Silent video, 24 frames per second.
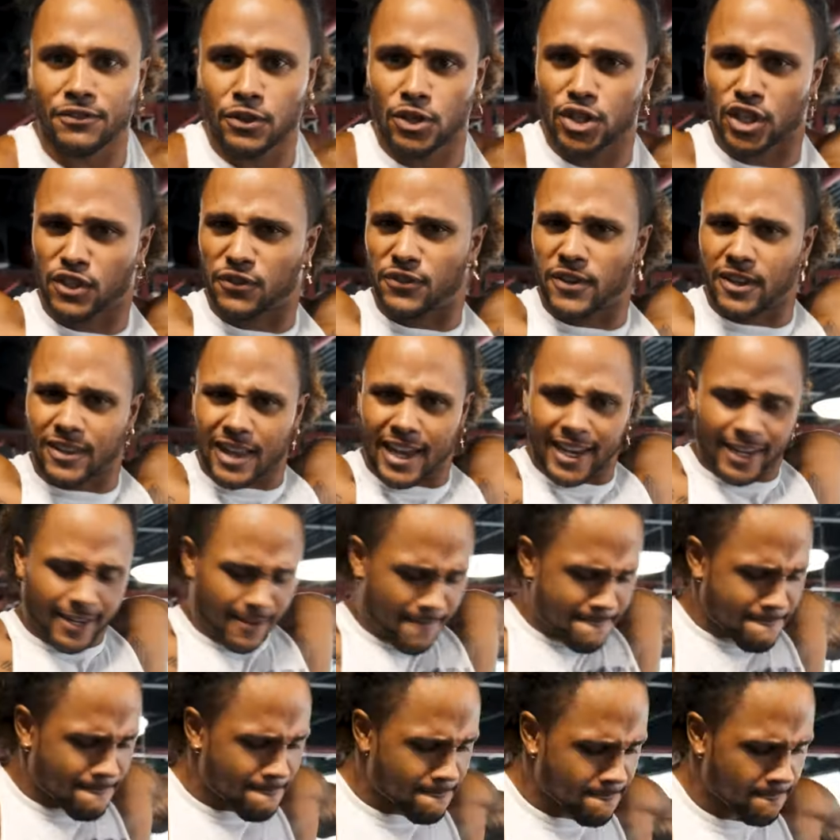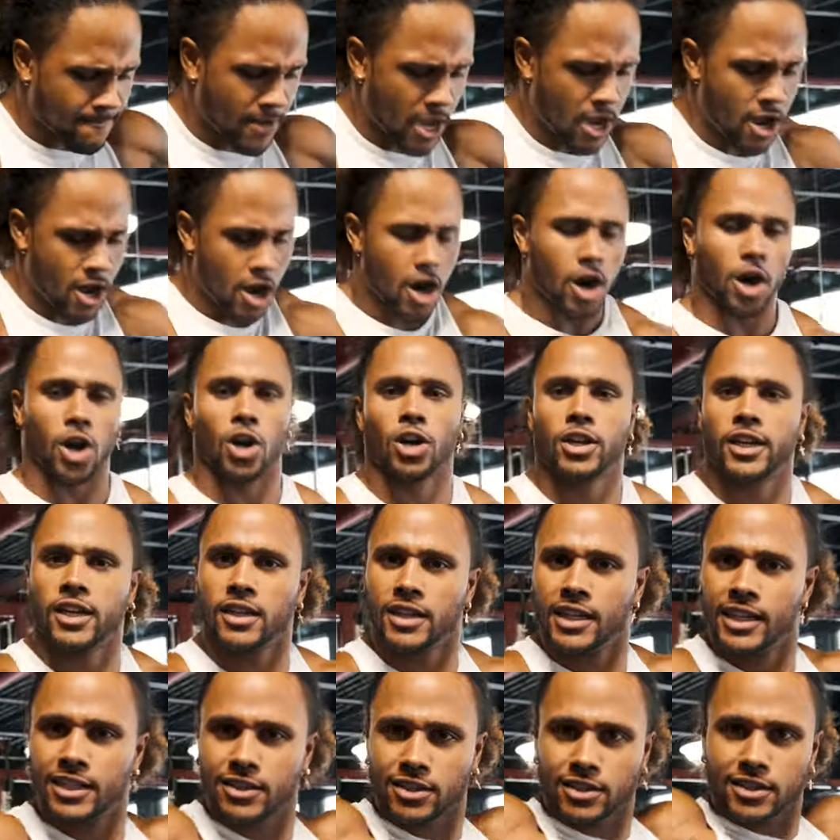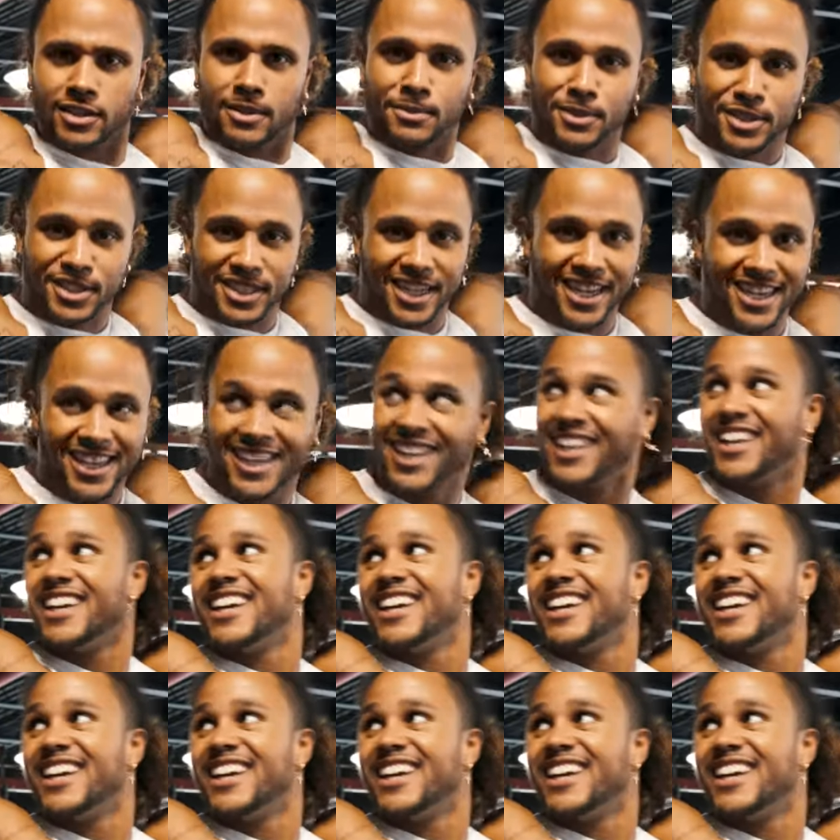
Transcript: you just feel like Hercules or some shit.